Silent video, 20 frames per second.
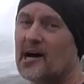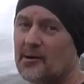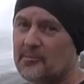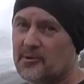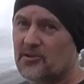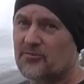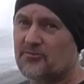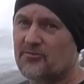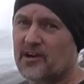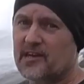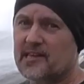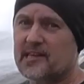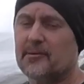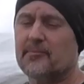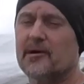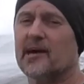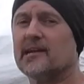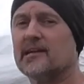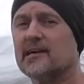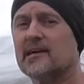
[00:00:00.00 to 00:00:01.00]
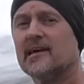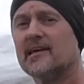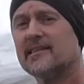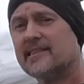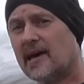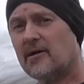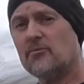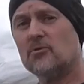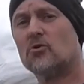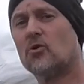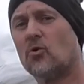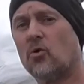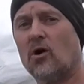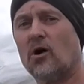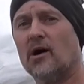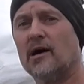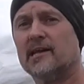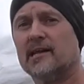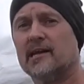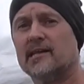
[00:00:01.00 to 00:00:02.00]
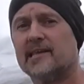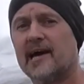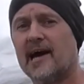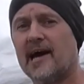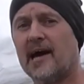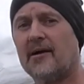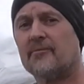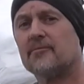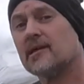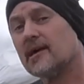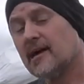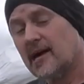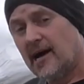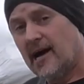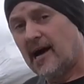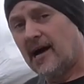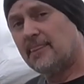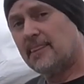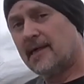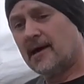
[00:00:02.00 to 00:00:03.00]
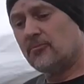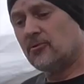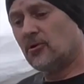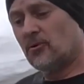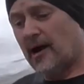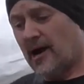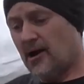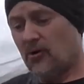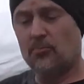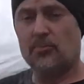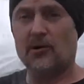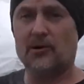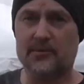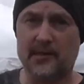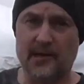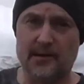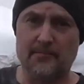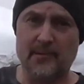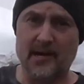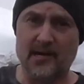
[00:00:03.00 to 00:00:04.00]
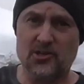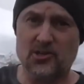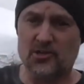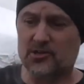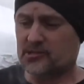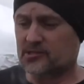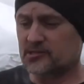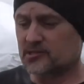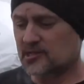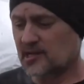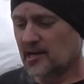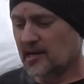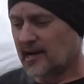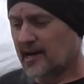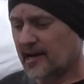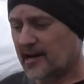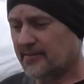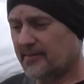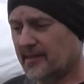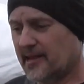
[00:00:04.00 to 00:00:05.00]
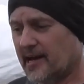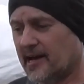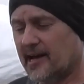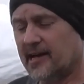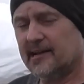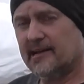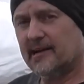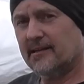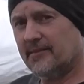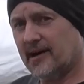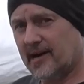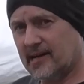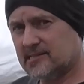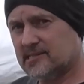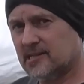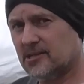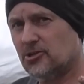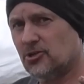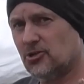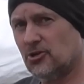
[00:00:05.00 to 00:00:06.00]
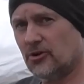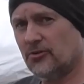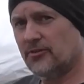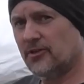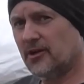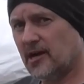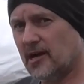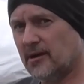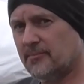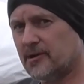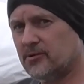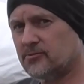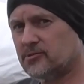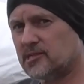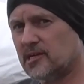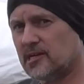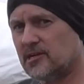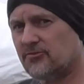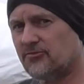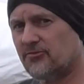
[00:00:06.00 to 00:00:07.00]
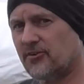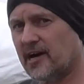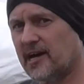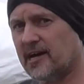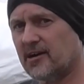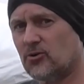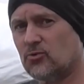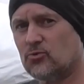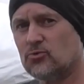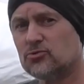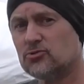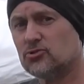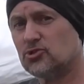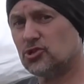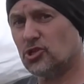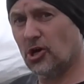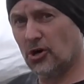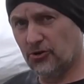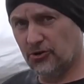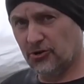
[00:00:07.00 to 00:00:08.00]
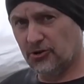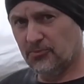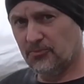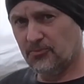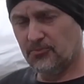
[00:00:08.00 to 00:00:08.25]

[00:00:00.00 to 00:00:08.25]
I'm going to fit them in. They will quieten it down and they will help on the emissions, and then that's another MOT fail done.